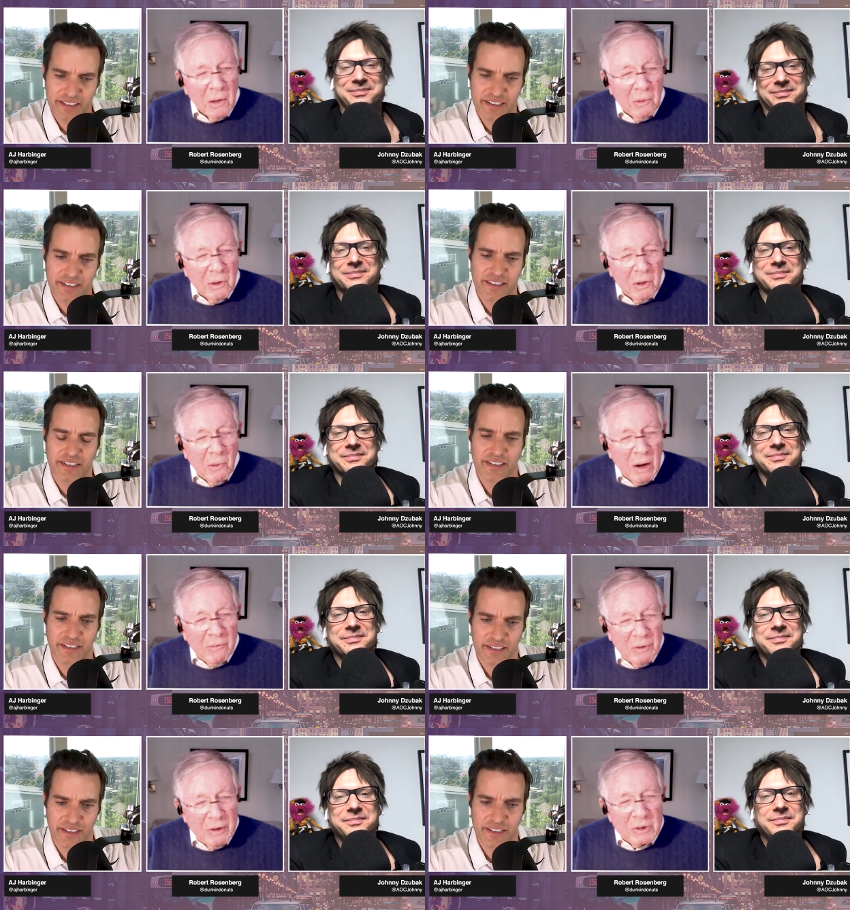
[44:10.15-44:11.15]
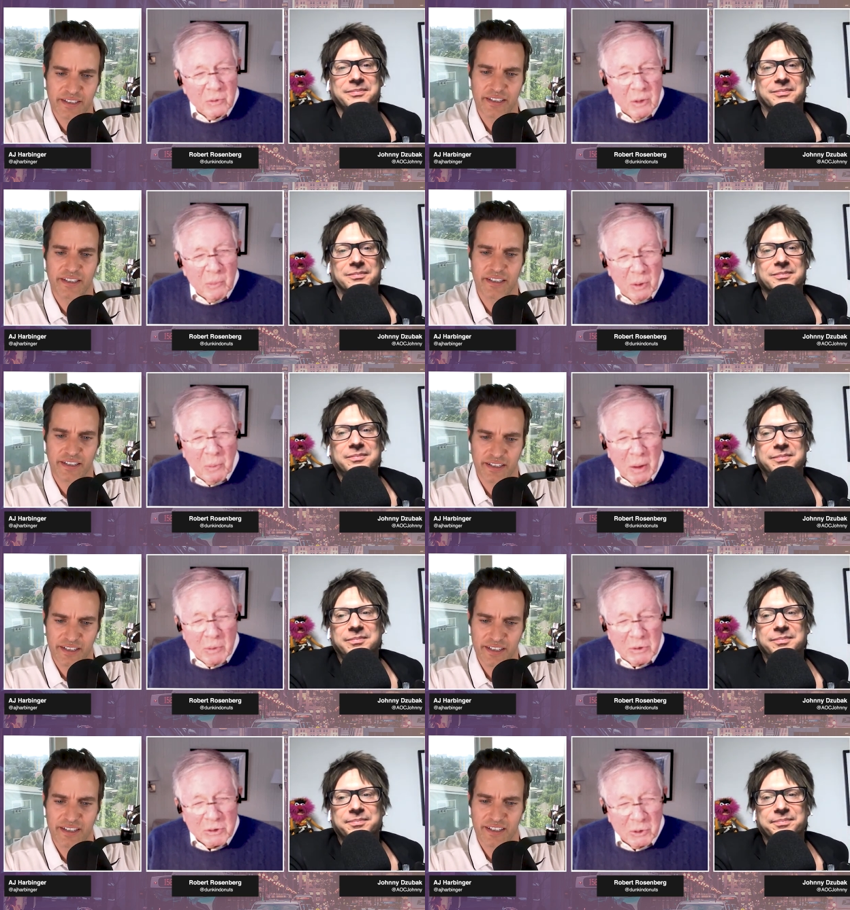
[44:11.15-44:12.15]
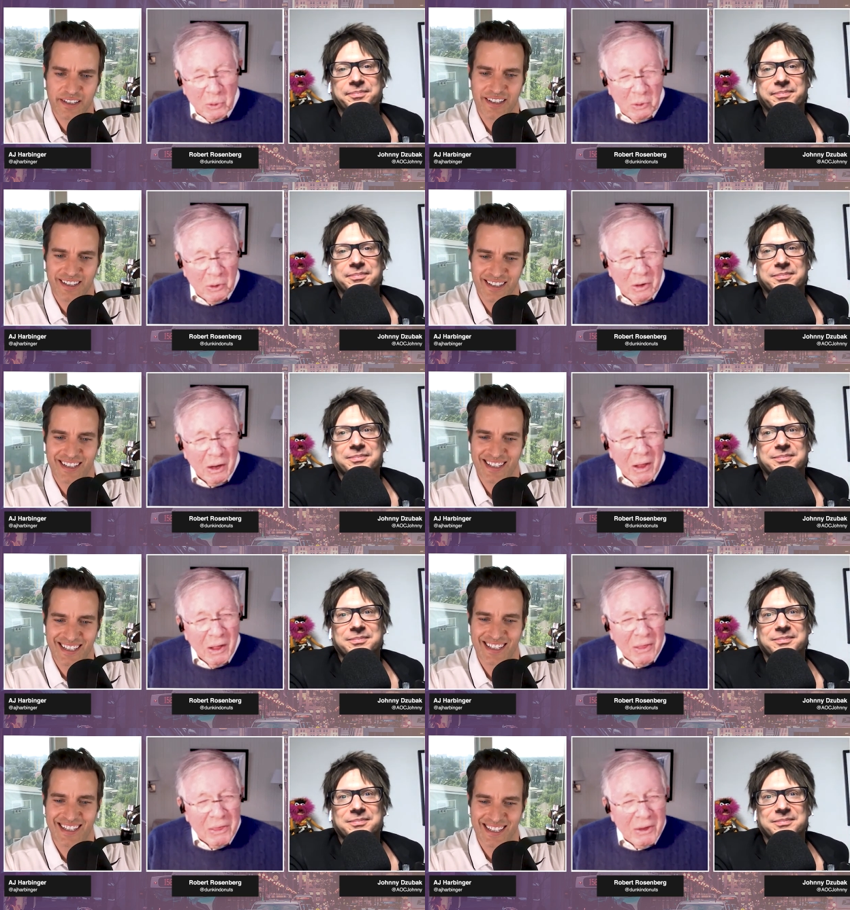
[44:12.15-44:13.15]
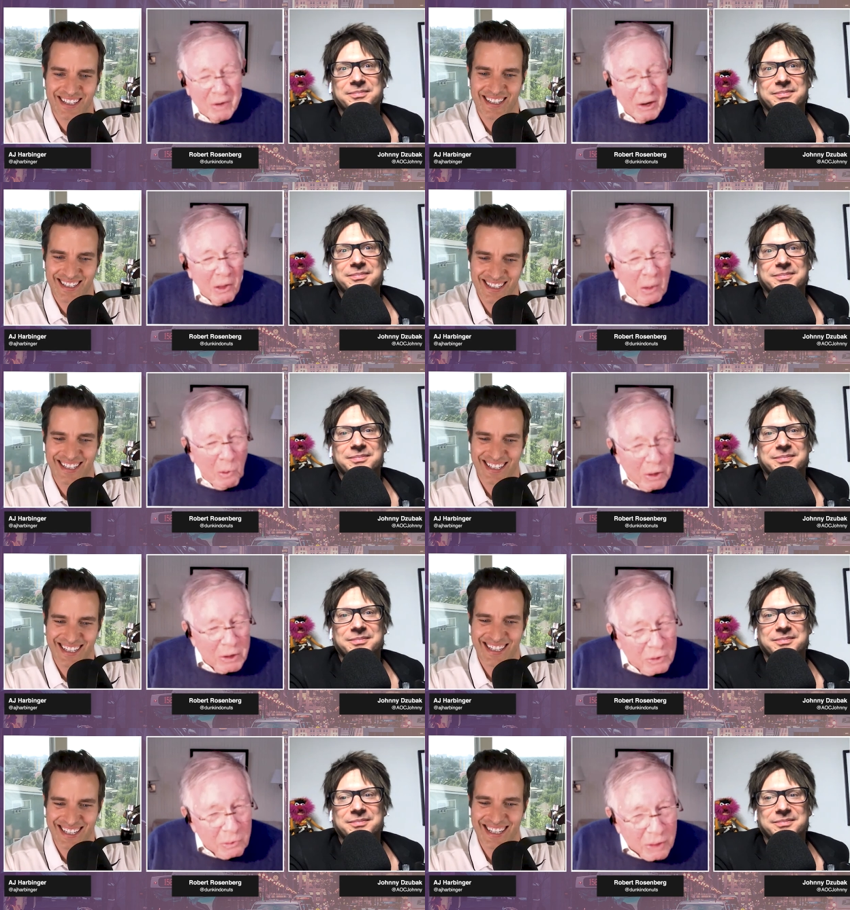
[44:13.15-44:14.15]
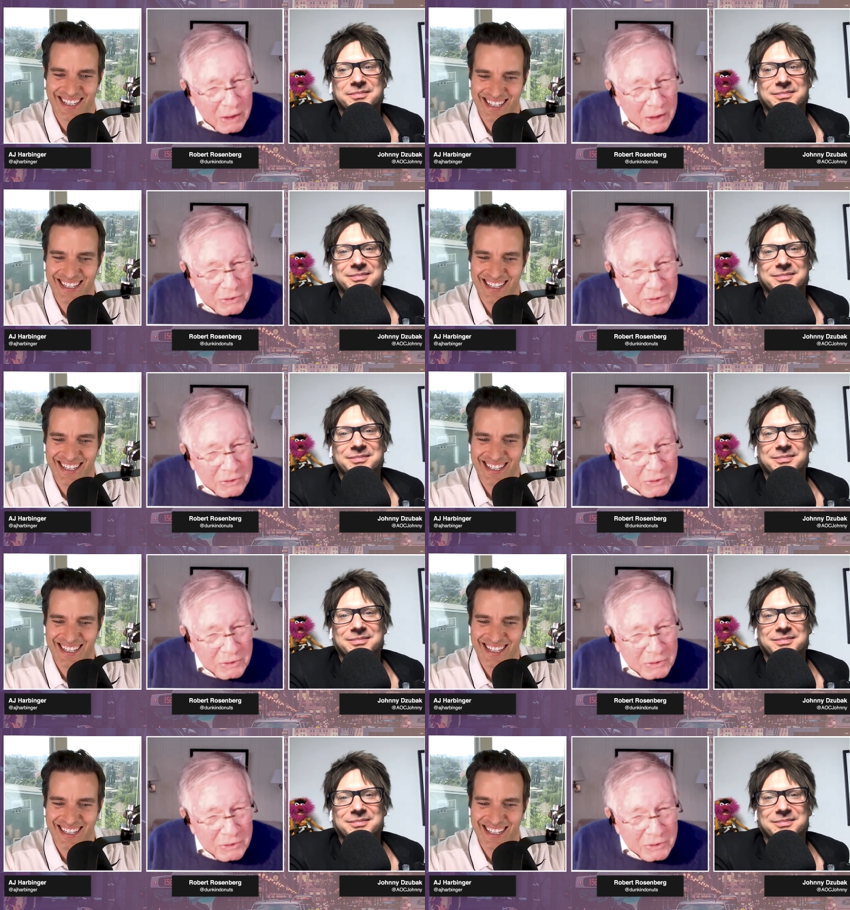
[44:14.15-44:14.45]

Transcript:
Speaker 1: uh, you know, when I'm finished with a book publishing tour, there isn't a lot more to do then.